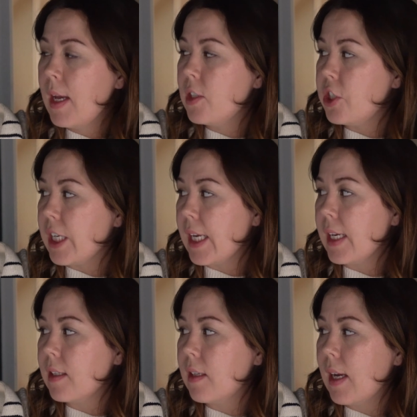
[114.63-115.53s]

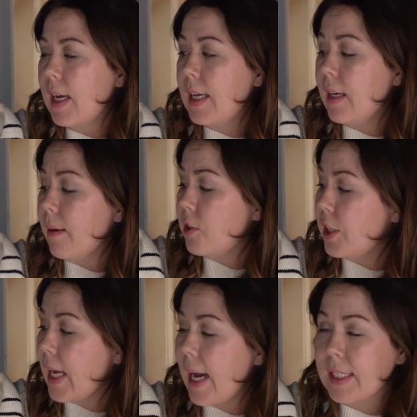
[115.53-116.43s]
she
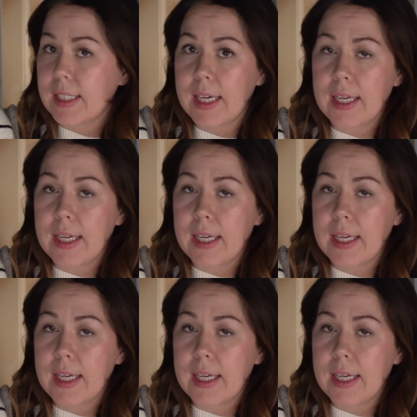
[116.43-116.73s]
has it,